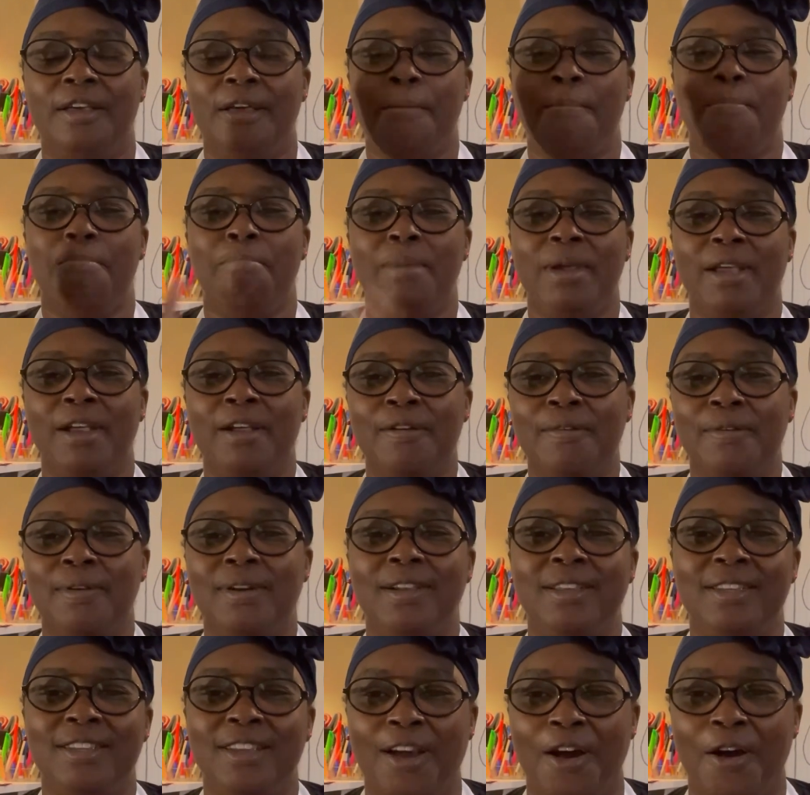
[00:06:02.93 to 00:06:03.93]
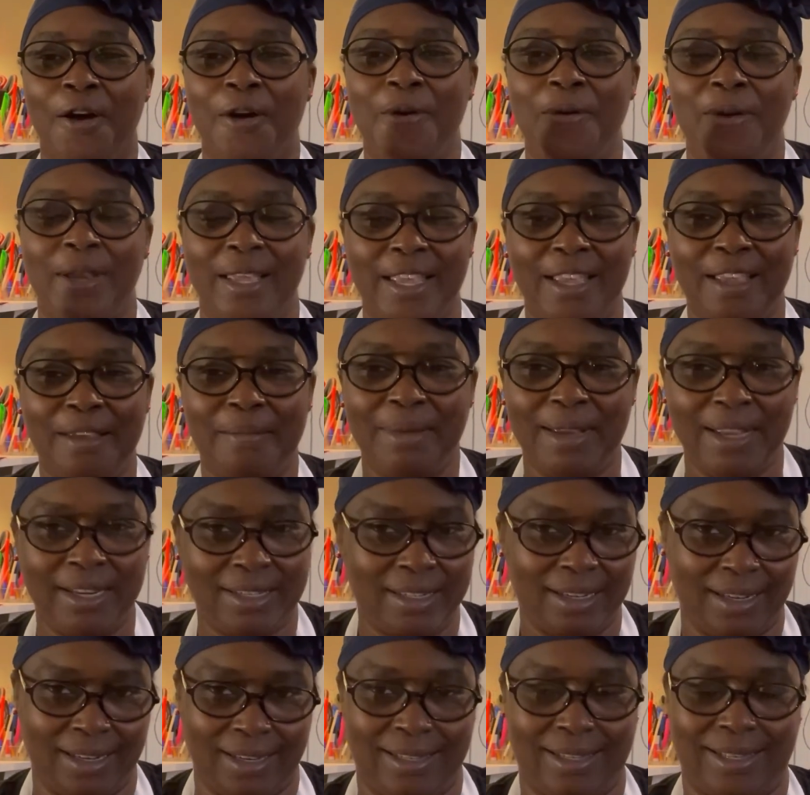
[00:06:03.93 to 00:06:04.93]
Mirror your
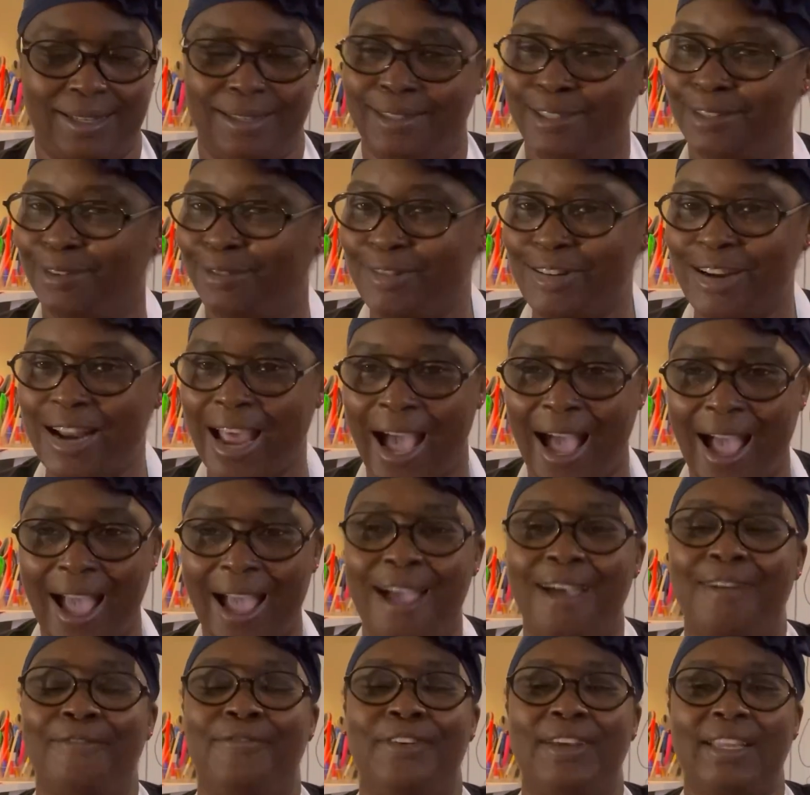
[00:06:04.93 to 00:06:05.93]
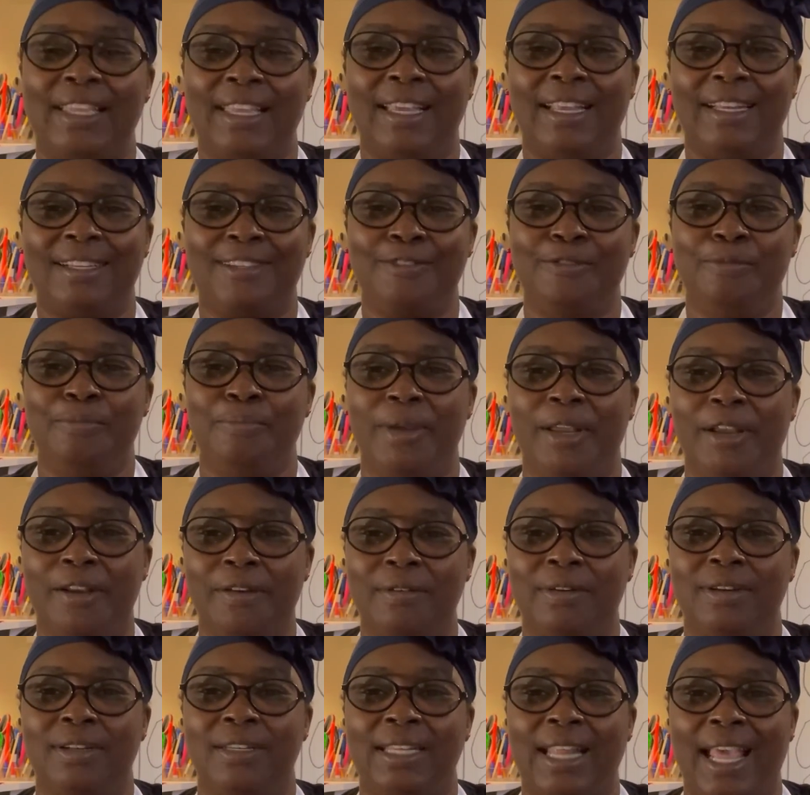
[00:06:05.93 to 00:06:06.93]
images. Do not forget to
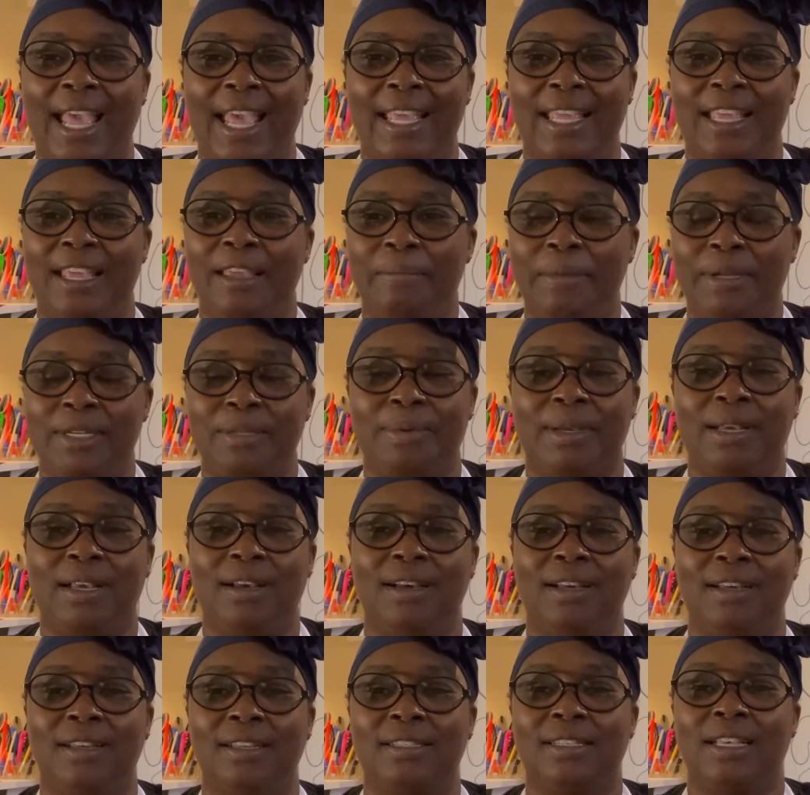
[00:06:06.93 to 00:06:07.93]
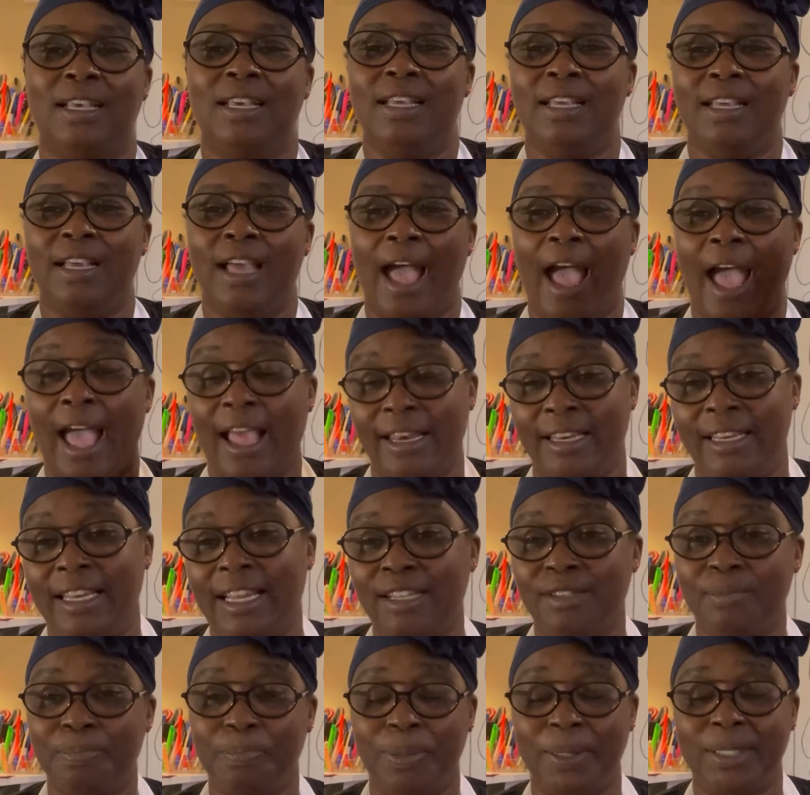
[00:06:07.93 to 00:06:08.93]
mirror that image, because
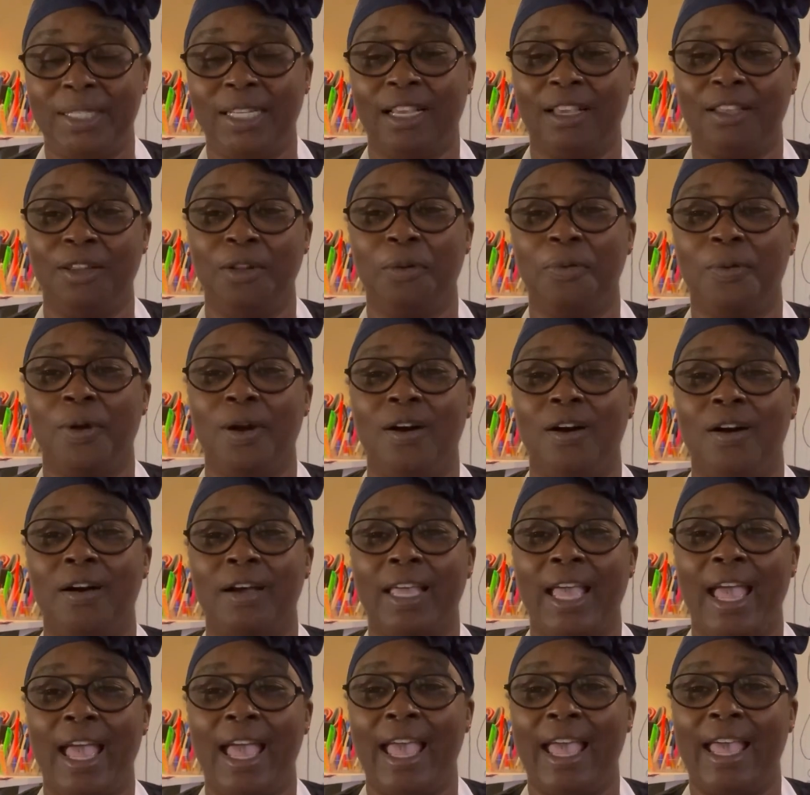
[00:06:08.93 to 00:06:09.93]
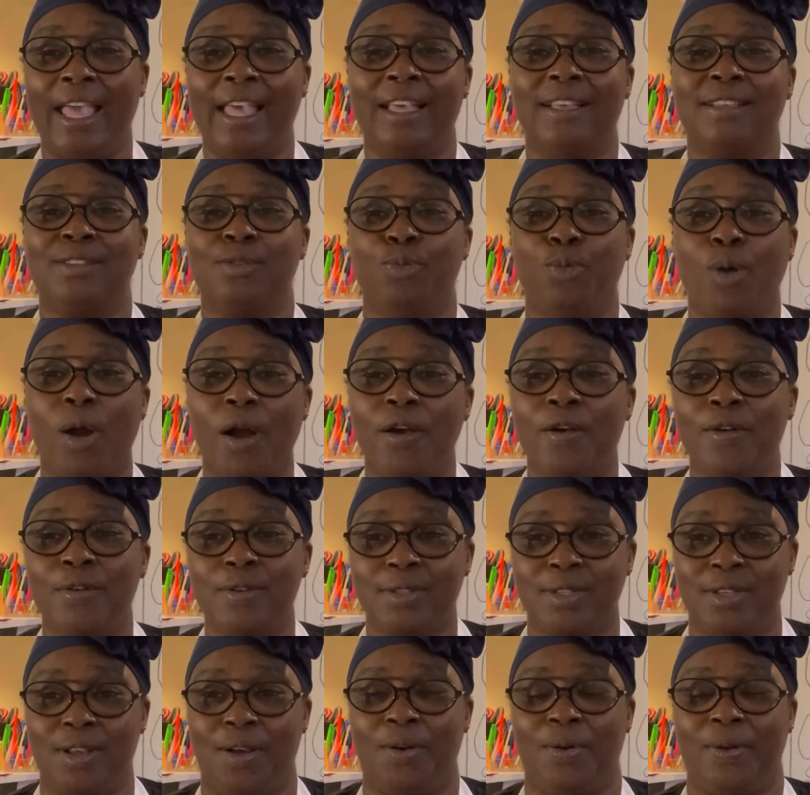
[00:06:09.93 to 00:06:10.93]
this particular rug has
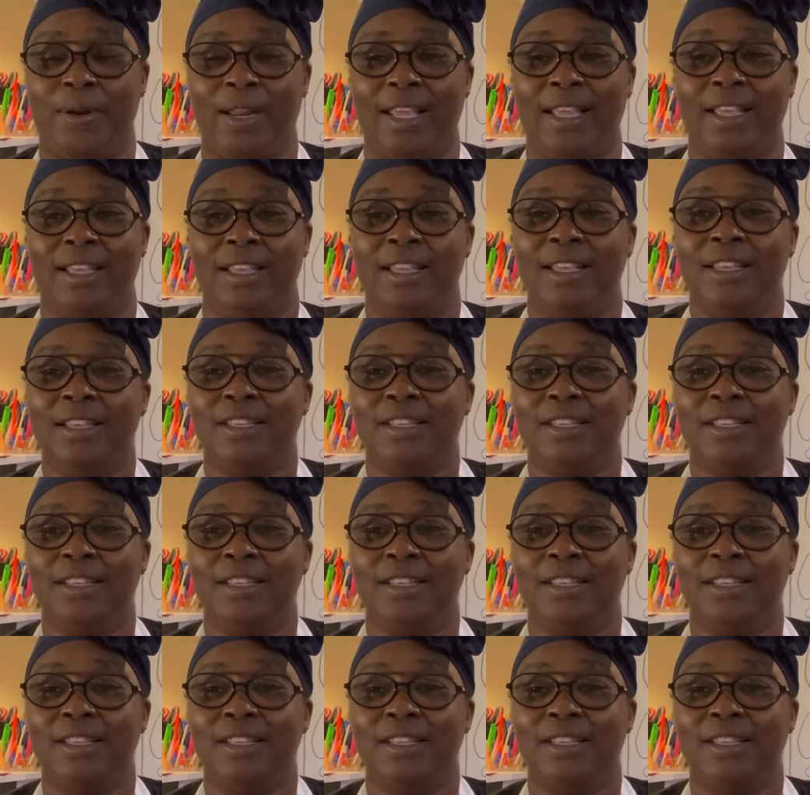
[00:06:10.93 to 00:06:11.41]
words on it.